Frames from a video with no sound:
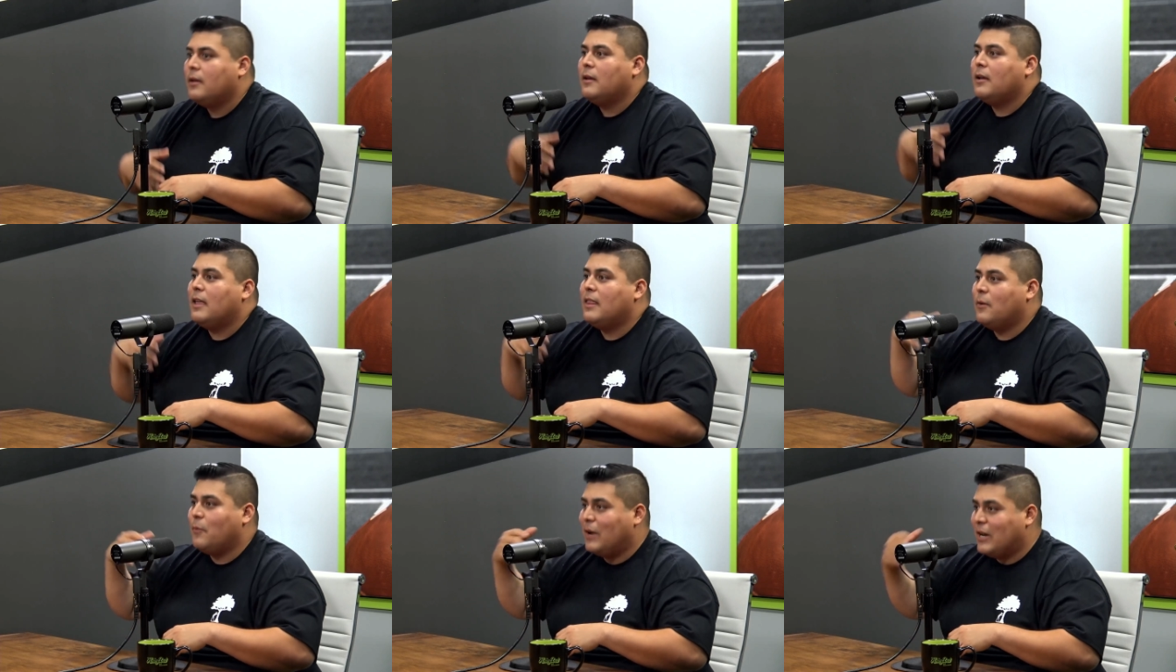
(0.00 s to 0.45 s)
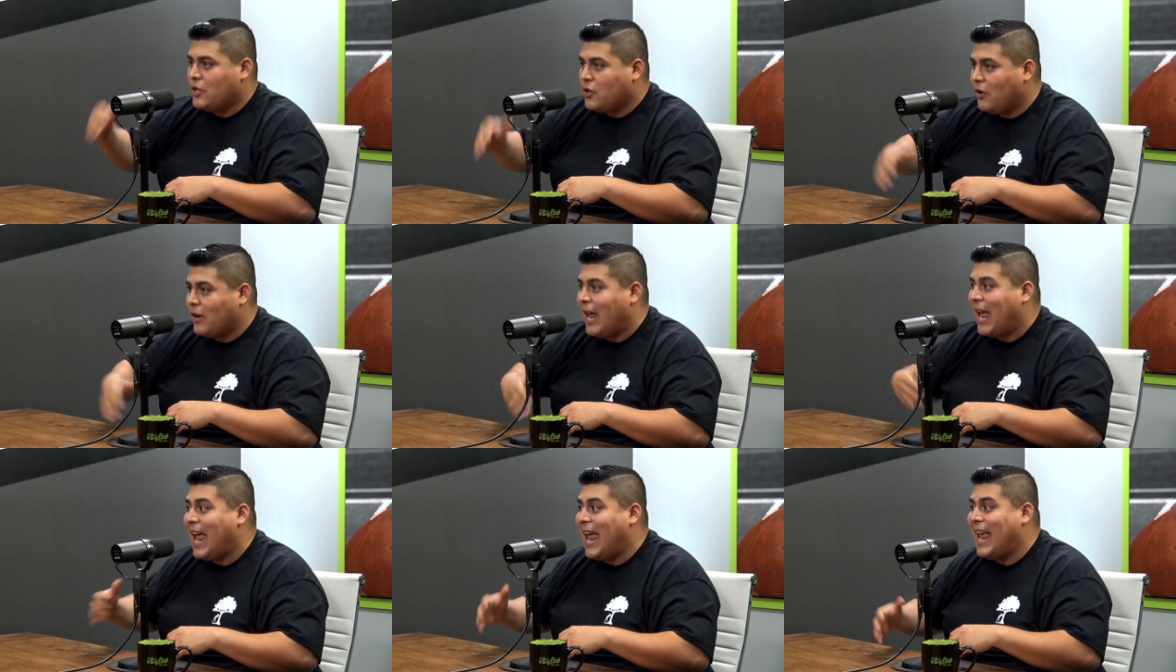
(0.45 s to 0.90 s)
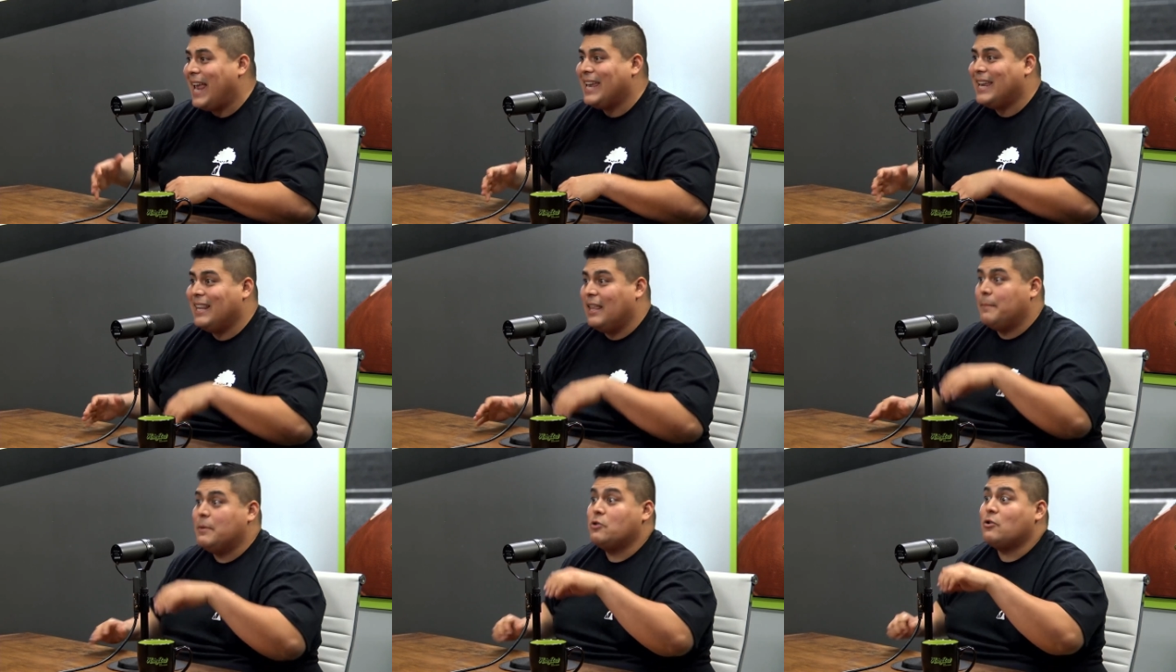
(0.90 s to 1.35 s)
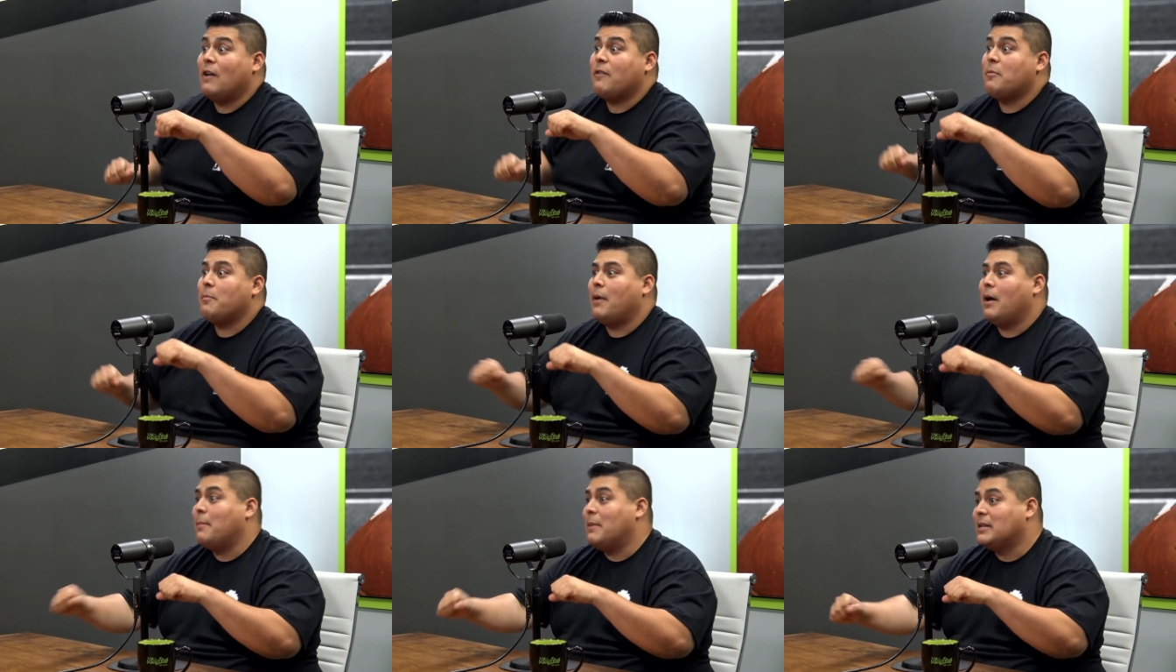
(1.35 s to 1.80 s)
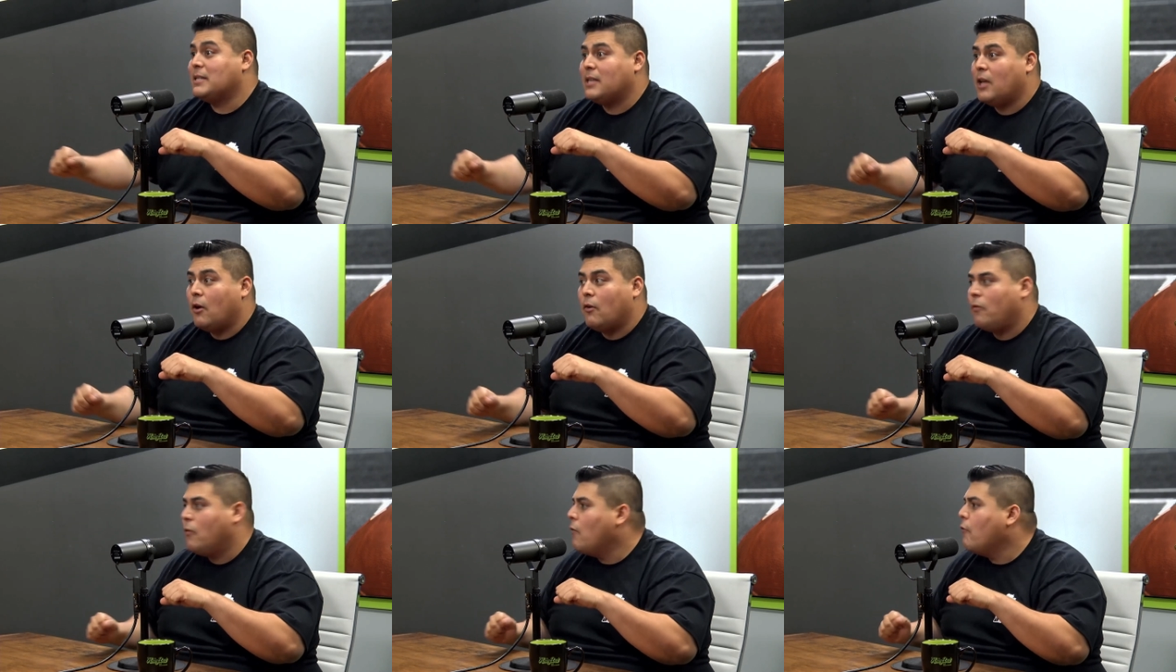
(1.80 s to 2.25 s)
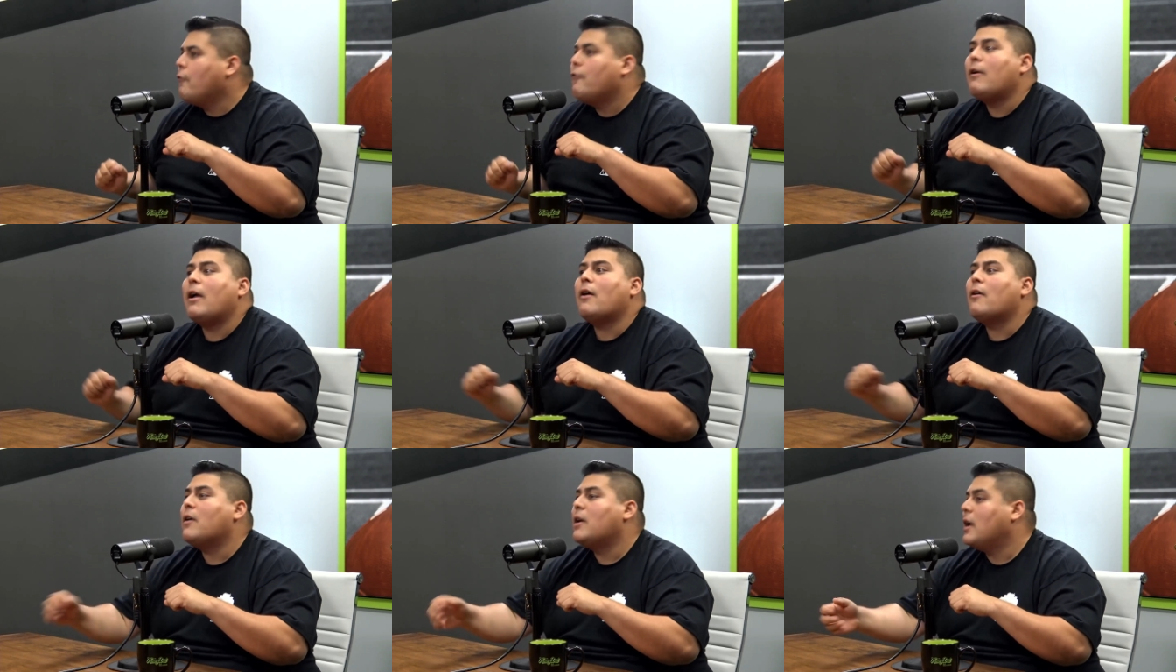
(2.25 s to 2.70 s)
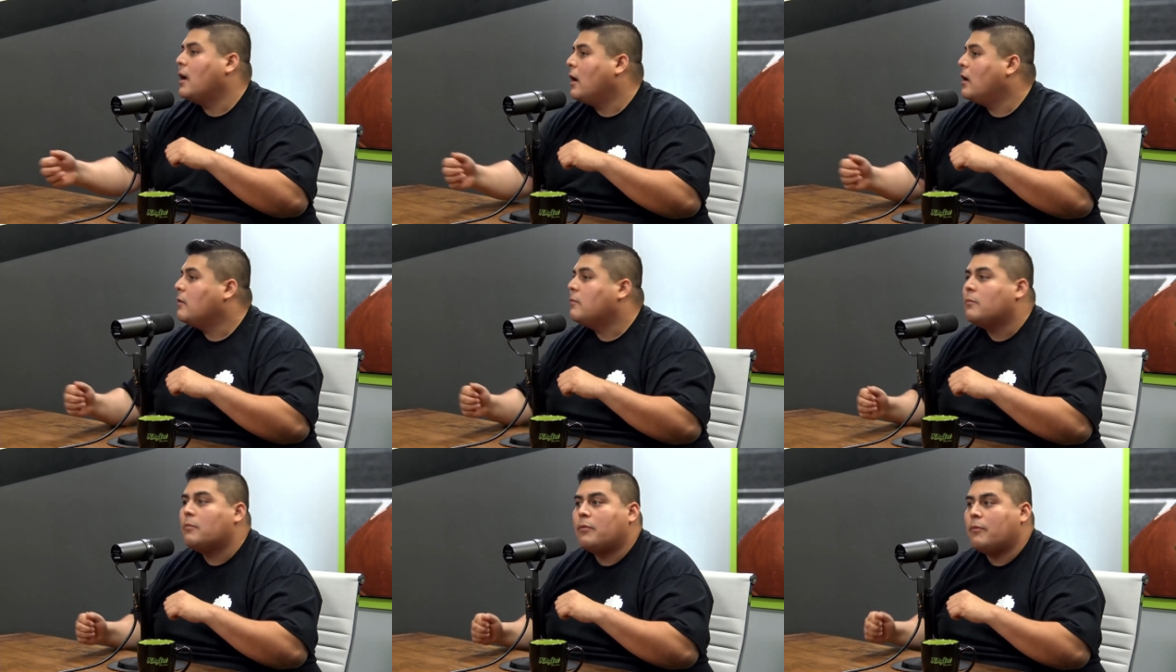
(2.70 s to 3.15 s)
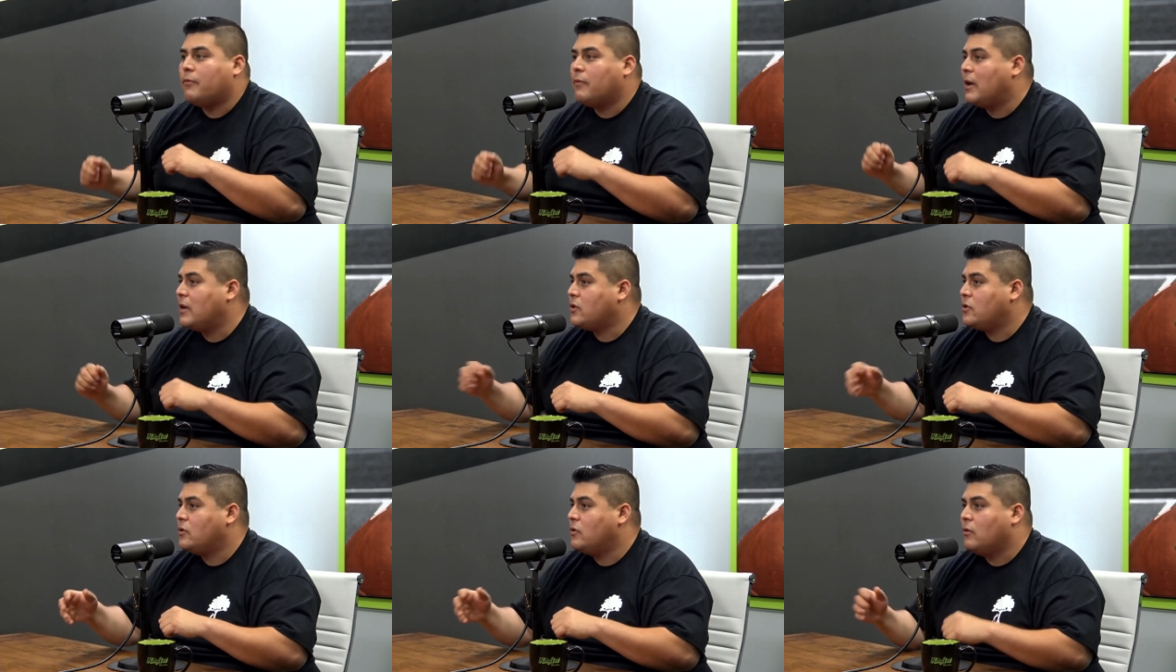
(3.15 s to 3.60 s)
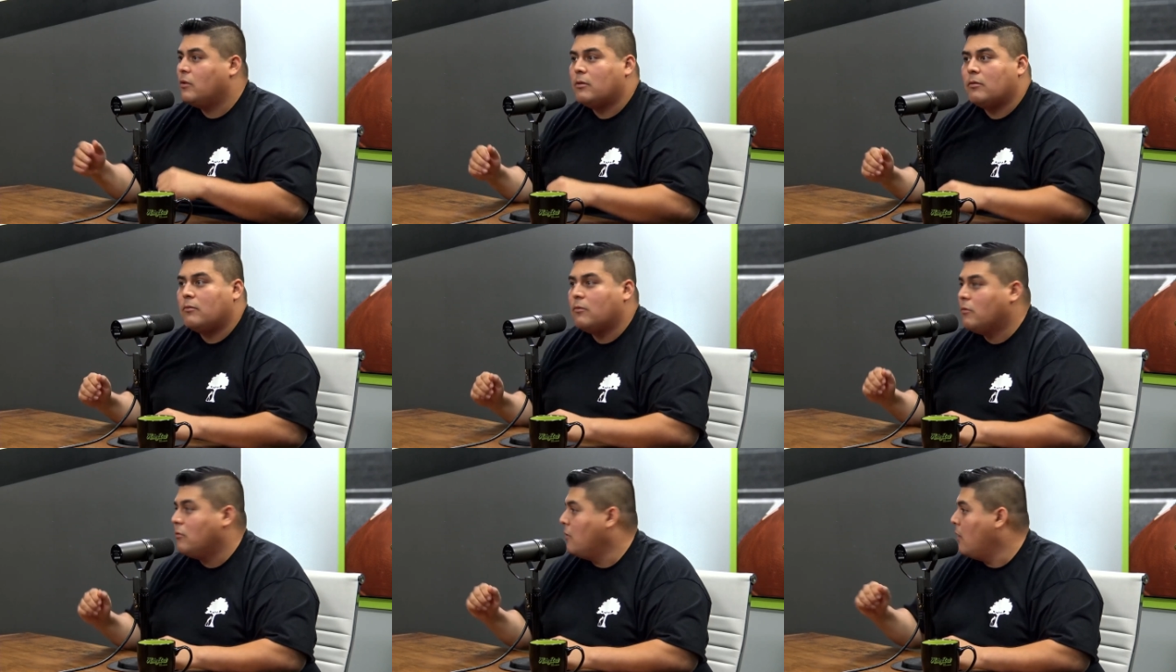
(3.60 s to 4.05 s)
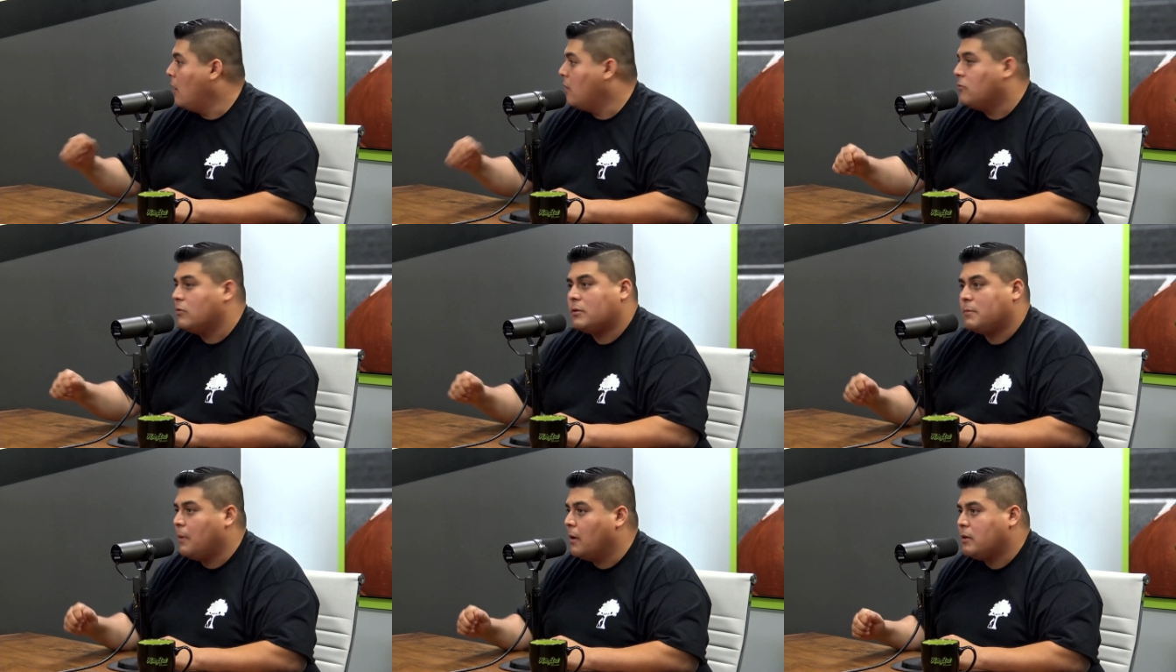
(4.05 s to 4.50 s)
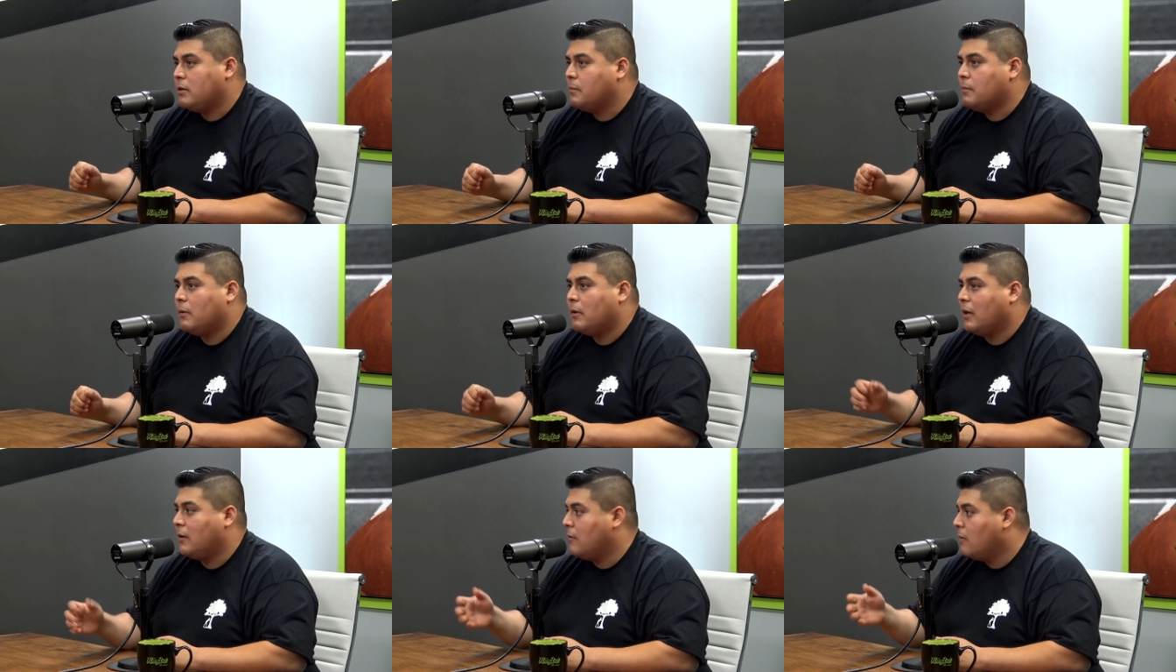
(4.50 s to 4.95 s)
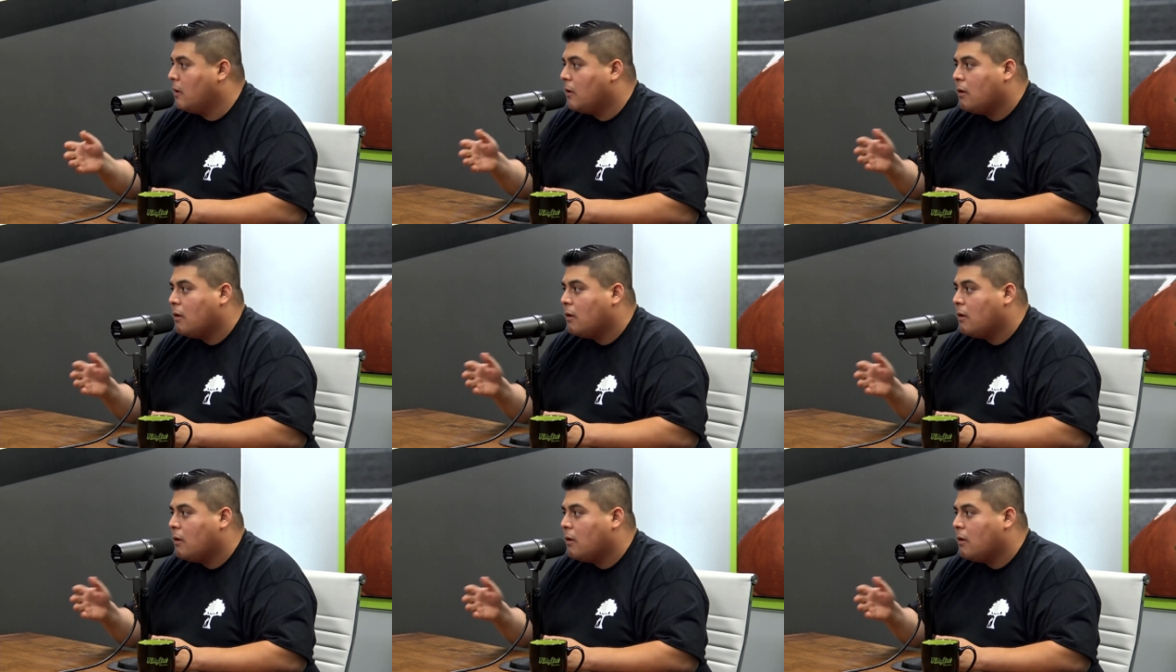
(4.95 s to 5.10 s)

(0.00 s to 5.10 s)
And then when I turned 8, he'd let me drive it by myself. Very unprofessional and unresponsible. Like,